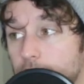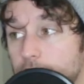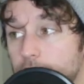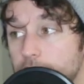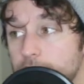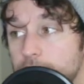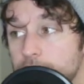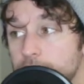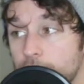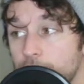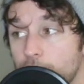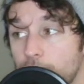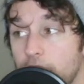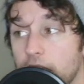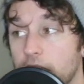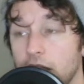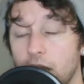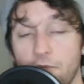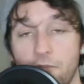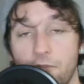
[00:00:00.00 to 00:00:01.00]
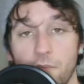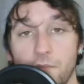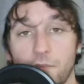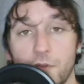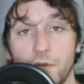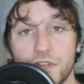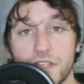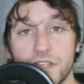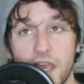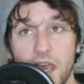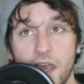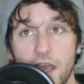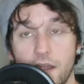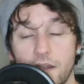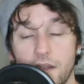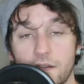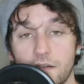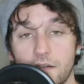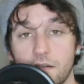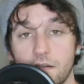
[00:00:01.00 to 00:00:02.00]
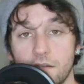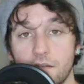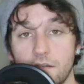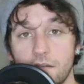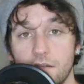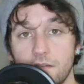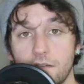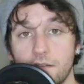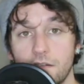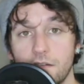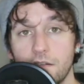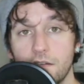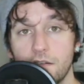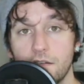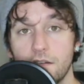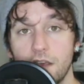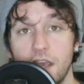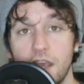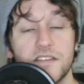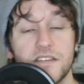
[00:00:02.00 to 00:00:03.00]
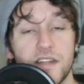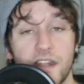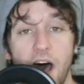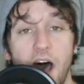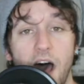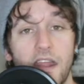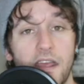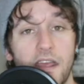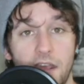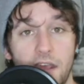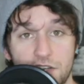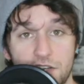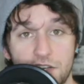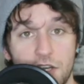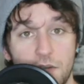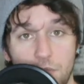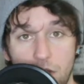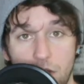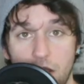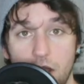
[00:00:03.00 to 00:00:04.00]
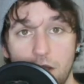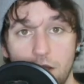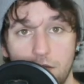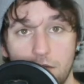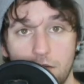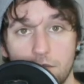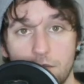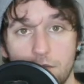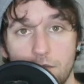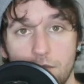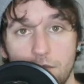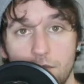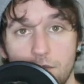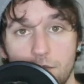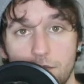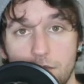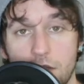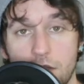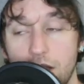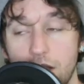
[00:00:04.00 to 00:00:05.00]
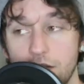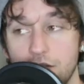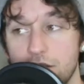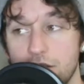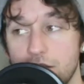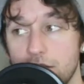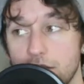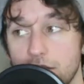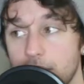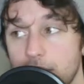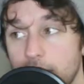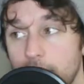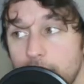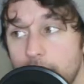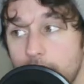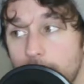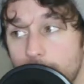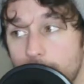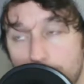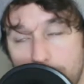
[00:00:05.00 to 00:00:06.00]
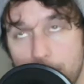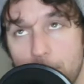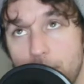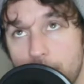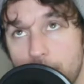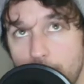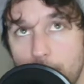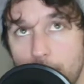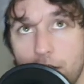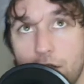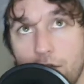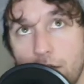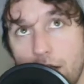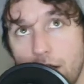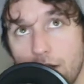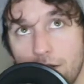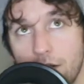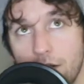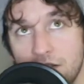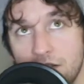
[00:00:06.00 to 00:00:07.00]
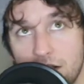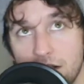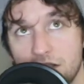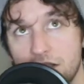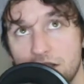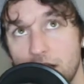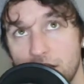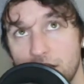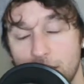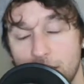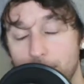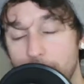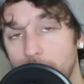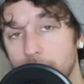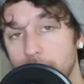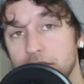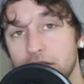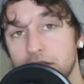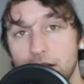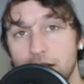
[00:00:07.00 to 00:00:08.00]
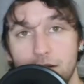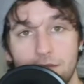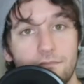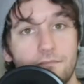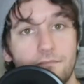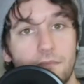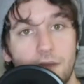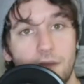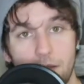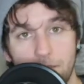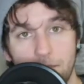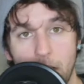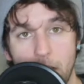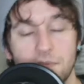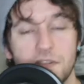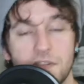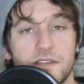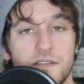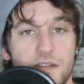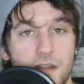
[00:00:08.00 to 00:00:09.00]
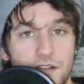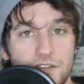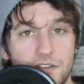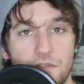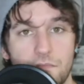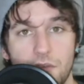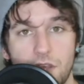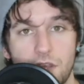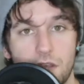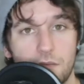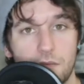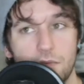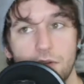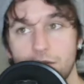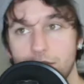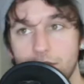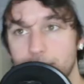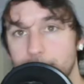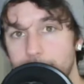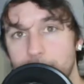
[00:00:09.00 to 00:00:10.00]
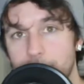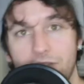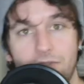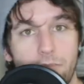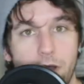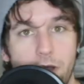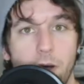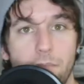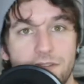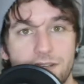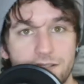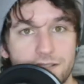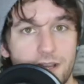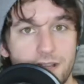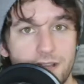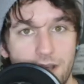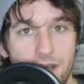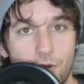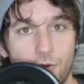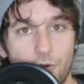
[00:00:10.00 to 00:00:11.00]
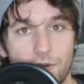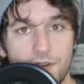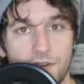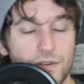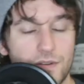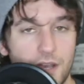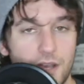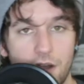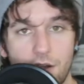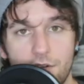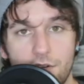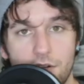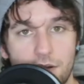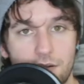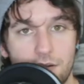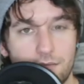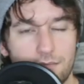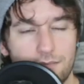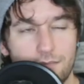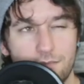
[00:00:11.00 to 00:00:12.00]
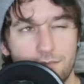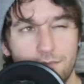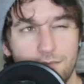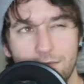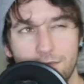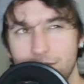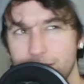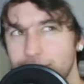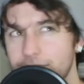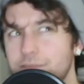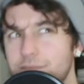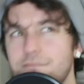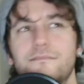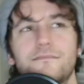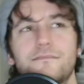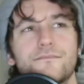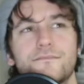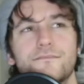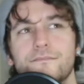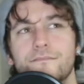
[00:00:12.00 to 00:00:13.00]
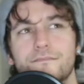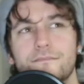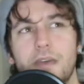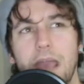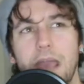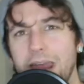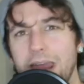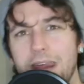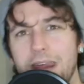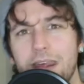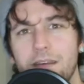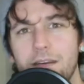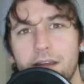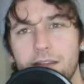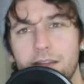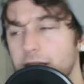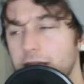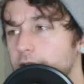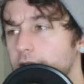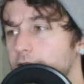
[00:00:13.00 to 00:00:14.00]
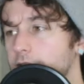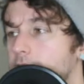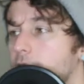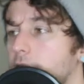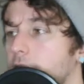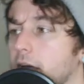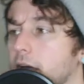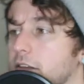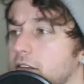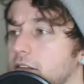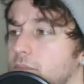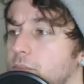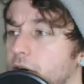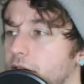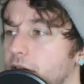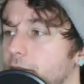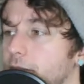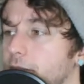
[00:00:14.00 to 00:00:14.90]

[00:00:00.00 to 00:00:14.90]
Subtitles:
to create him from Luke's hand, he's not an ancient being. You could argue that it's an extension of Palpatine. Palpatine's an ancient being, but even Palpatine's not that old. He's only 180, I think. But